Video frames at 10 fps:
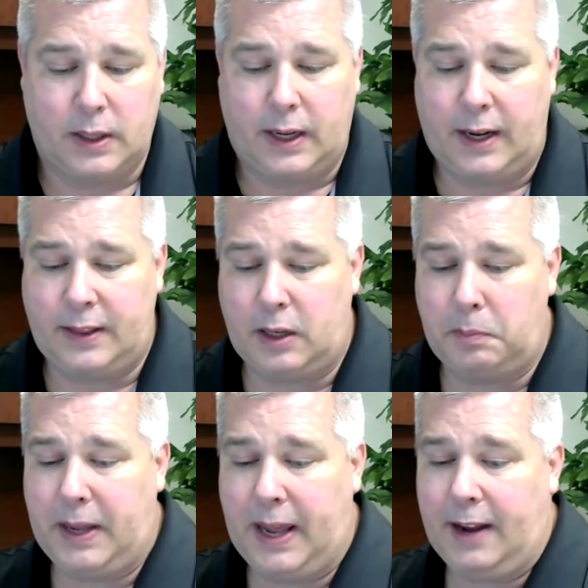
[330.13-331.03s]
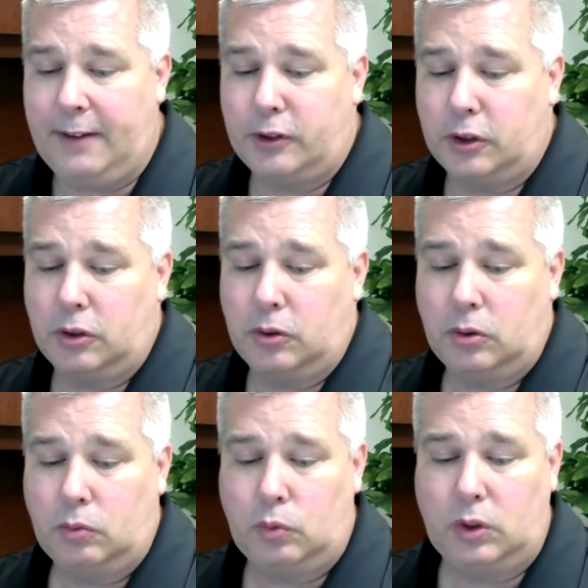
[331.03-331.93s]
And then behavioral
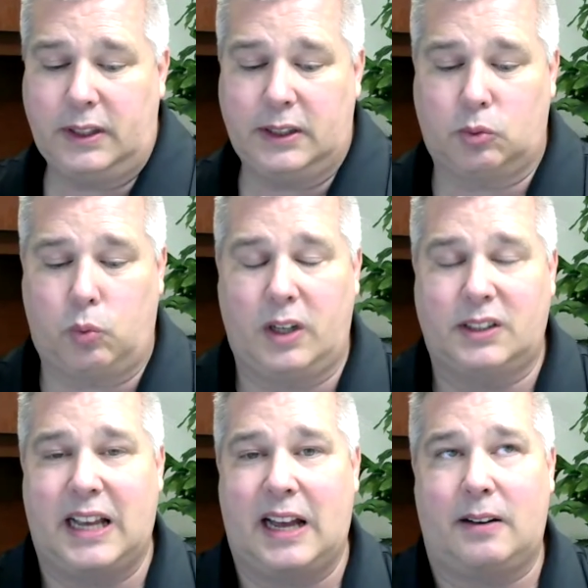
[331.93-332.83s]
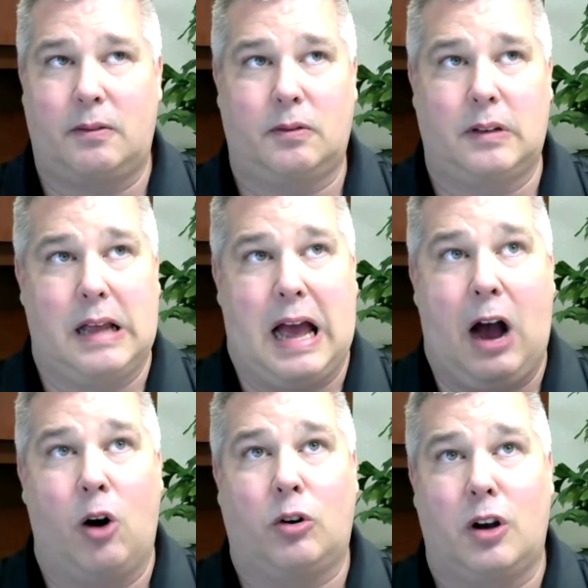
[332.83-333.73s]
really is, what is that
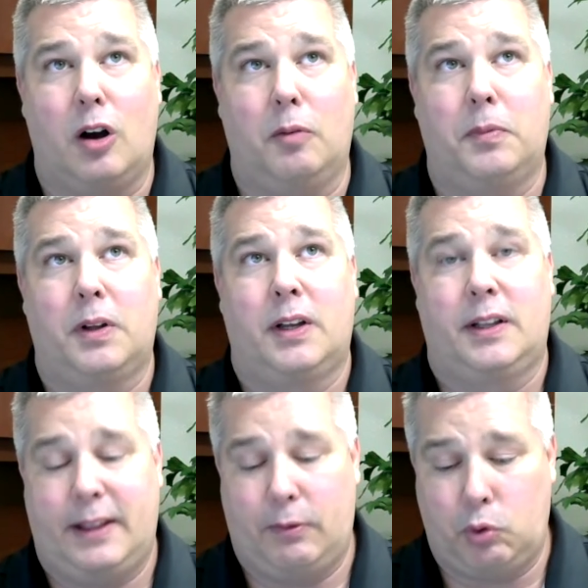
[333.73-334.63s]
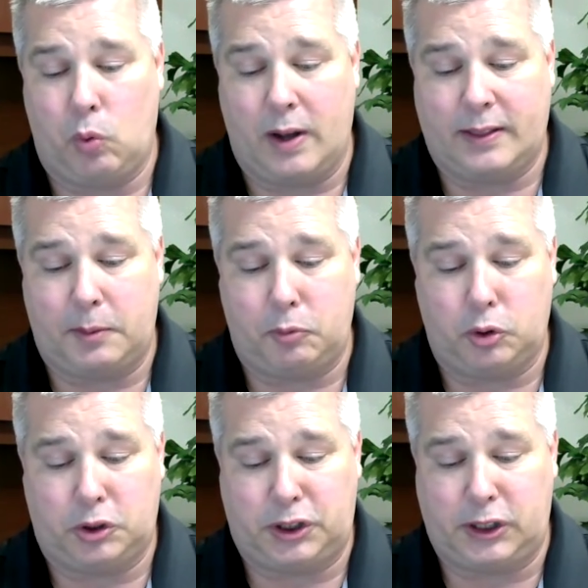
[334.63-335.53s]
outcome that we want them to
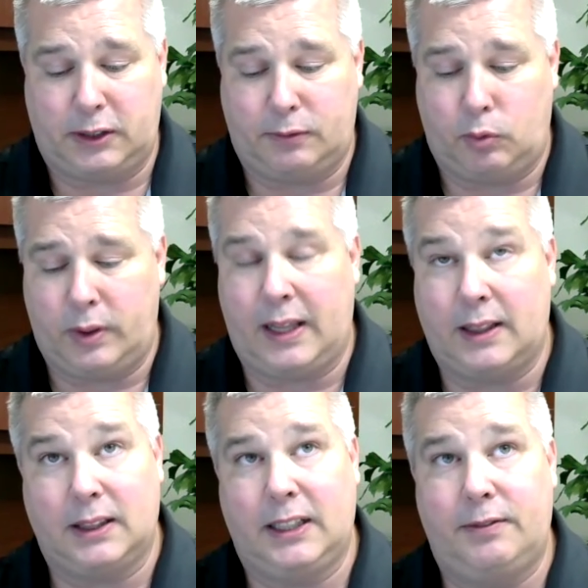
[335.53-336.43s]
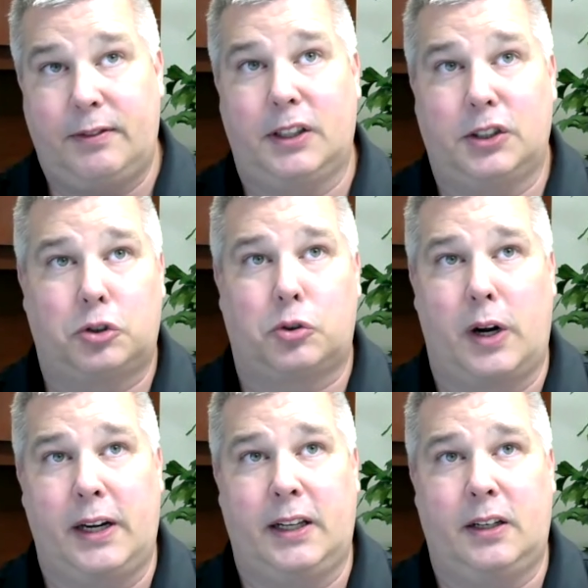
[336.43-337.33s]
achieve? When they leave this
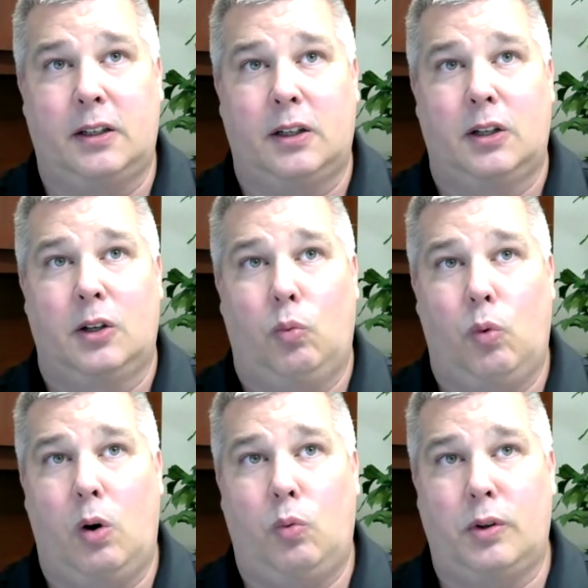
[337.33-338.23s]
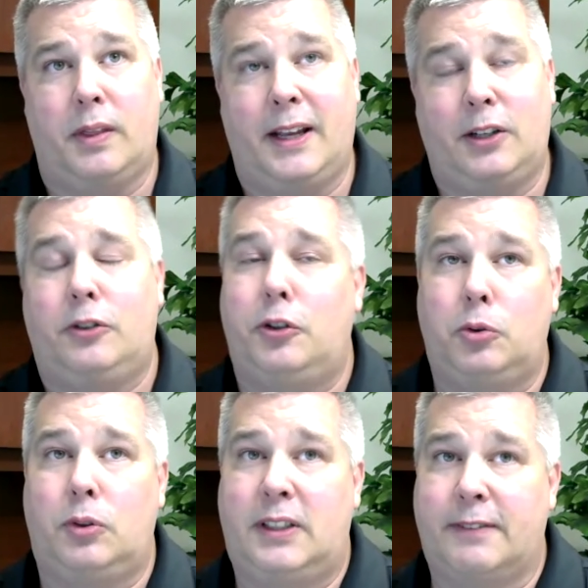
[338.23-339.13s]
training, what will they do
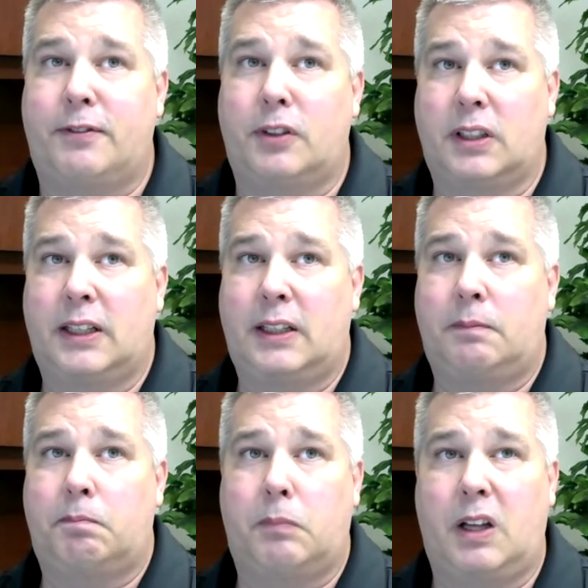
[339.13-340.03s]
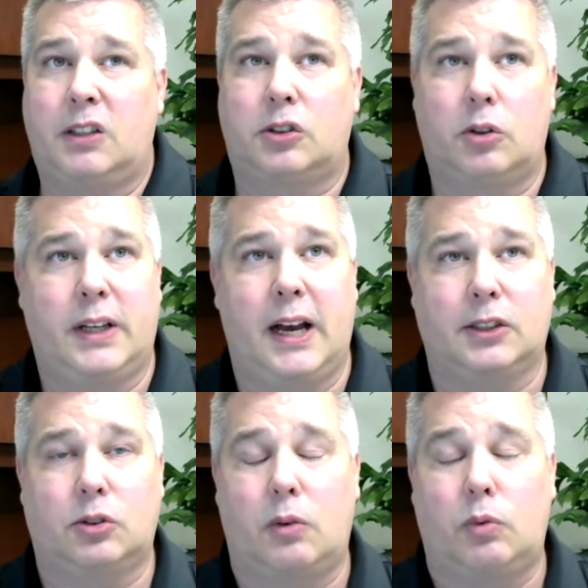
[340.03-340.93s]
differently? And so, yeah,
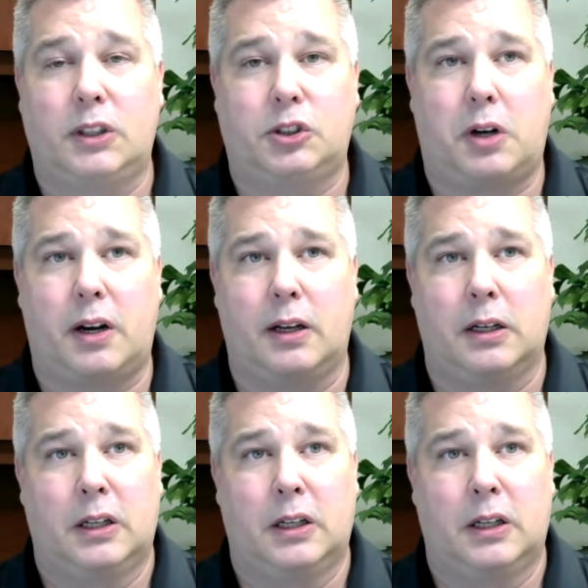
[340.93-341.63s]
so I really try to